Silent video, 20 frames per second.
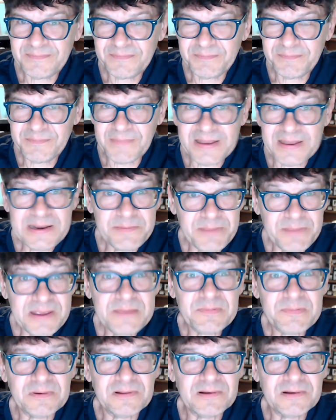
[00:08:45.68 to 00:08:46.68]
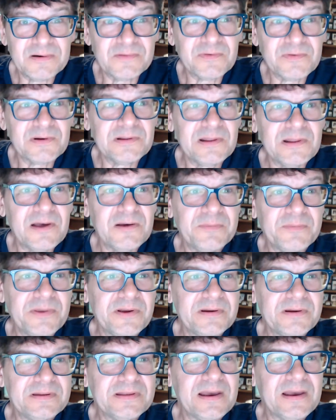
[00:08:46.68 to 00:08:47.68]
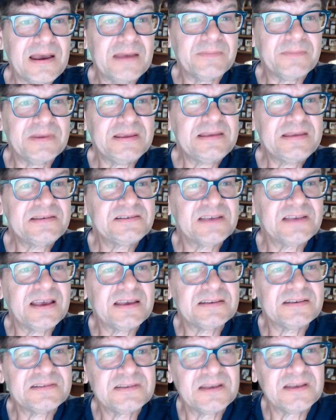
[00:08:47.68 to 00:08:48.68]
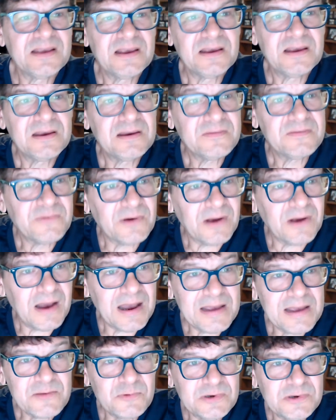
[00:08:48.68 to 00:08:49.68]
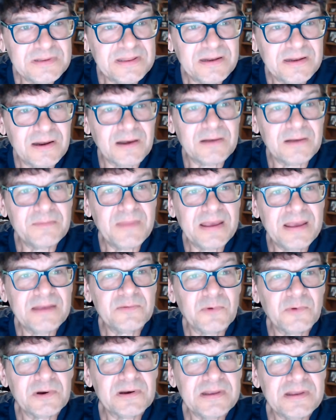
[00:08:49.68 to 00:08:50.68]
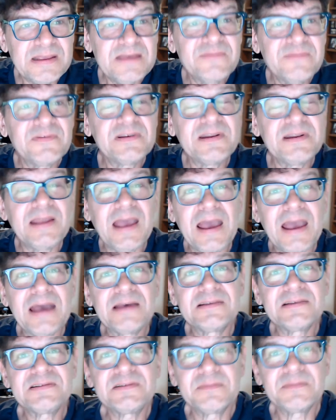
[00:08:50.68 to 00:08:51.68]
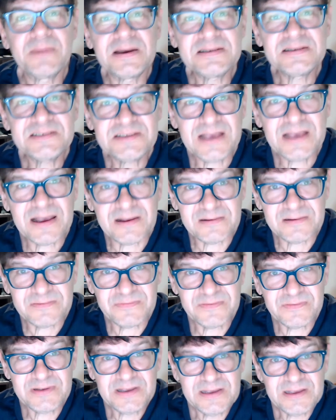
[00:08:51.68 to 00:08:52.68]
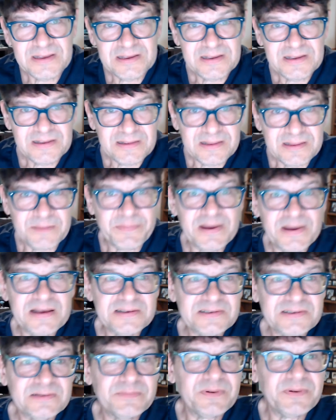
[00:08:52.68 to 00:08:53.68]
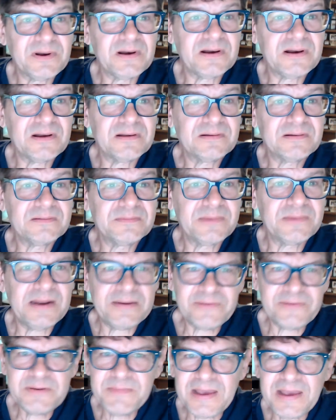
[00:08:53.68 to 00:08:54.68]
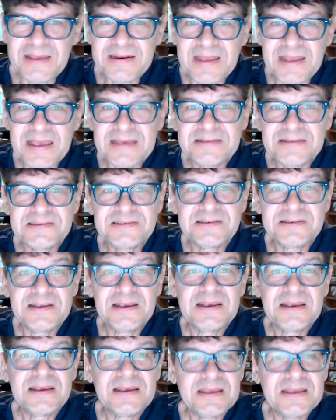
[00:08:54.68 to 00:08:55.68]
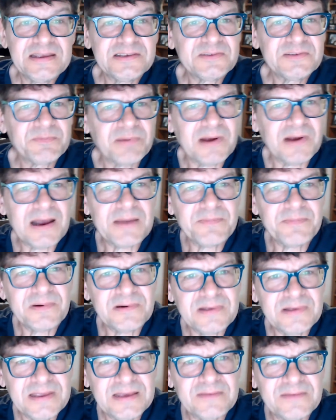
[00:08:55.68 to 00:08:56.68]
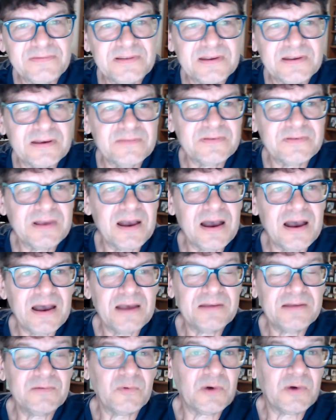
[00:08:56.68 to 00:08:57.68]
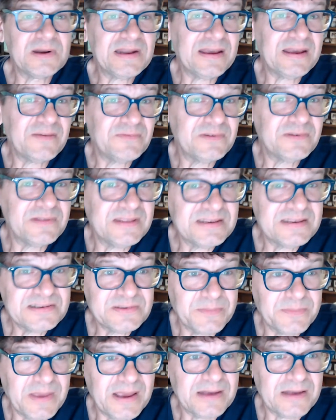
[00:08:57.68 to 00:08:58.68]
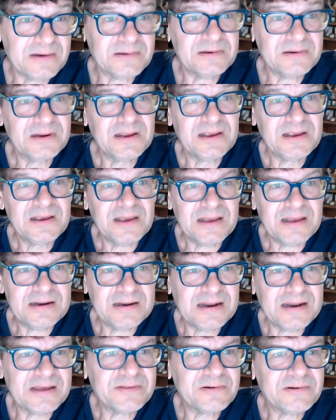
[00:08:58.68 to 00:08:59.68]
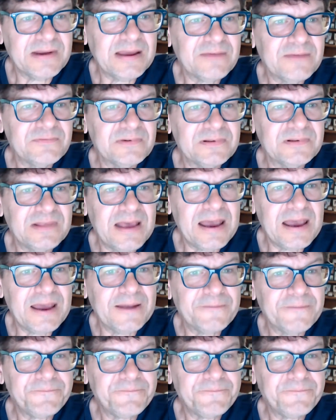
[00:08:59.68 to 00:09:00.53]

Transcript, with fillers: many people over a long period of time. But he says, for I would that all men were even as myself, the Apostle Paul. But every man has his proper gift of God, one after this manner, and another after that.